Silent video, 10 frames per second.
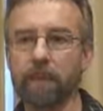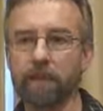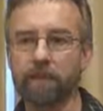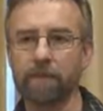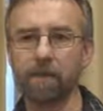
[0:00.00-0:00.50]

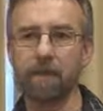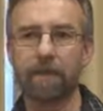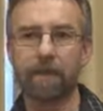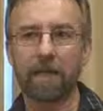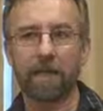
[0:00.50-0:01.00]
and
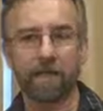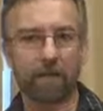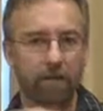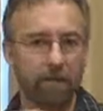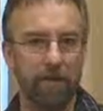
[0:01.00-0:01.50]

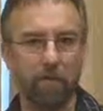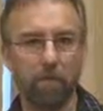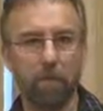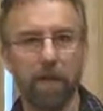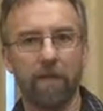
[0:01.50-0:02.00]
Larry, our
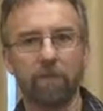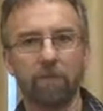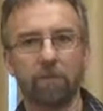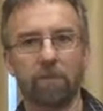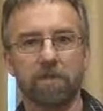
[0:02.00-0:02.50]
other
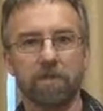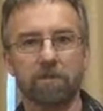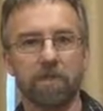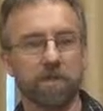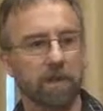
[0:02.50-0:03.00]
pastor, was
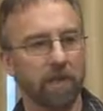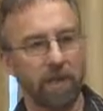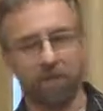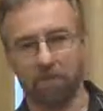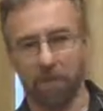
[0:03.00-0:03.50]
preaching,
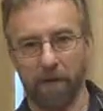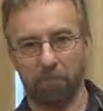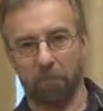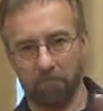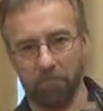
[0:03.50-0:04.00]
and I did
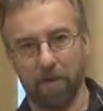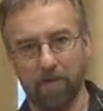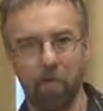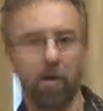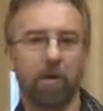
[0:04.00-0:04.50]
my
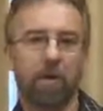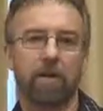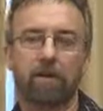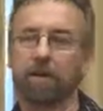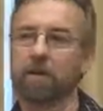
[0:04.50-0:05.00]

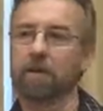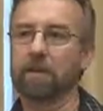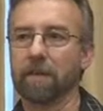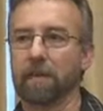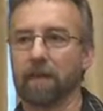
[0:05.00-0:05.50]
part and
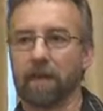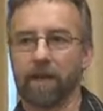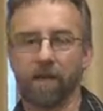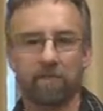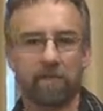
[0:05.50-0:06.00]
did
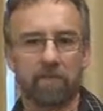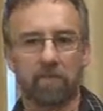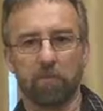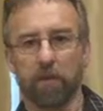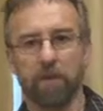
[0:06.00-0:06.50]

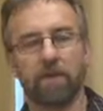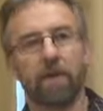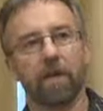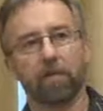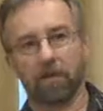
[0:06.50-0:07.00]
announcements and prayer
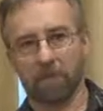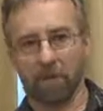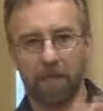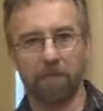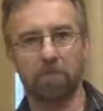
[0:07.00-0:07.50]
time
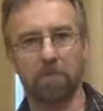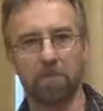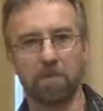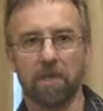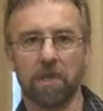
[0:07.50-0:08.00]
and led
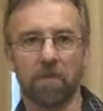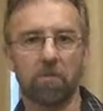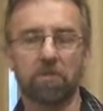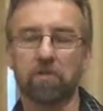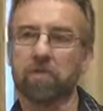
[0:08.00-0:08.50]
music
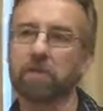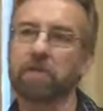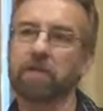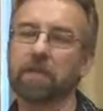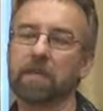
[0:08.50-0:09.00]
and those
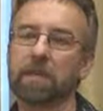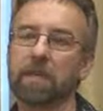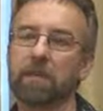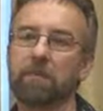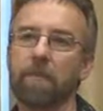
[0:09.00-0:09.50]
sorts of things.
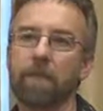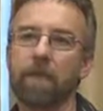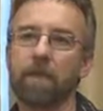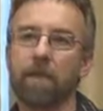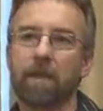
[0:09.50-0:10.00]
And
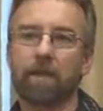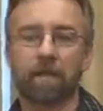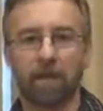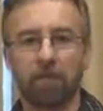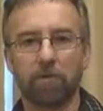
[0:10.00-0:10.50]

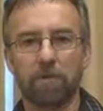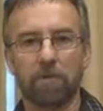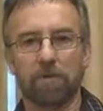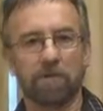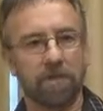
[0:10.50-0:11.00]
then I
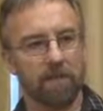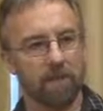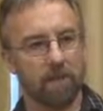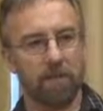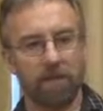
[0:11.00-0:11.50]
was
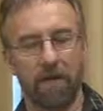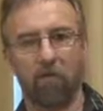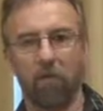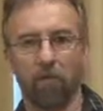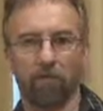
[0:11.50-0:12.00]
sitting there, and
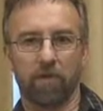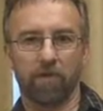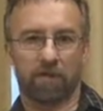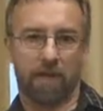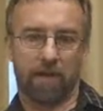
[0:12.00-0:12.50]
I went over
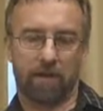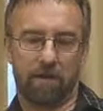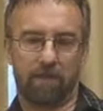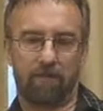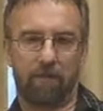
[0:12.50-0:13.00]
and
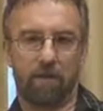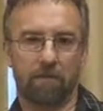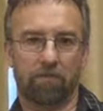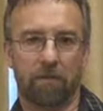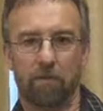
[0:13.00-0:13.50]
sat in the
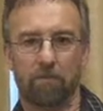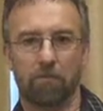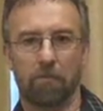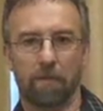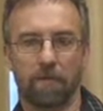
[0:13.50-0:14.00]
front
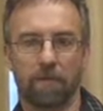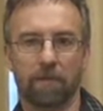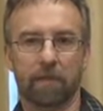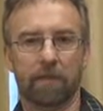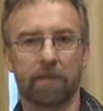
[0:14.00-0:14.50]
pew,
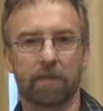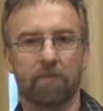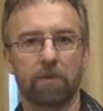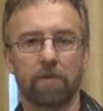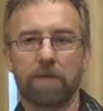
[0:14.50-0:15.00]
and
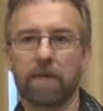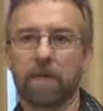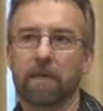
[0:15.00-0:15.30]
Larry was